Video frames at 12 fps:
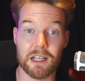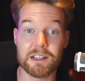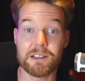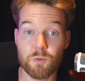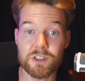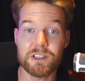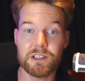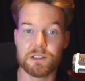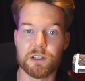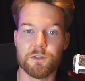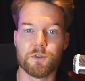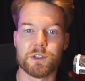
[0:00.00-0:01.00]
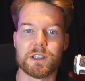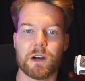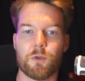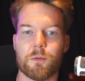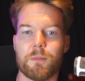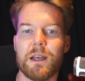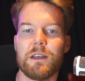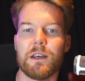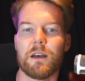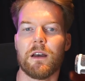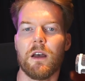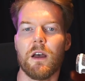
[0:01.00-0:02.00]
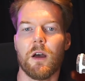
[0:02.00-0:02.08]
What's the difference that we're making?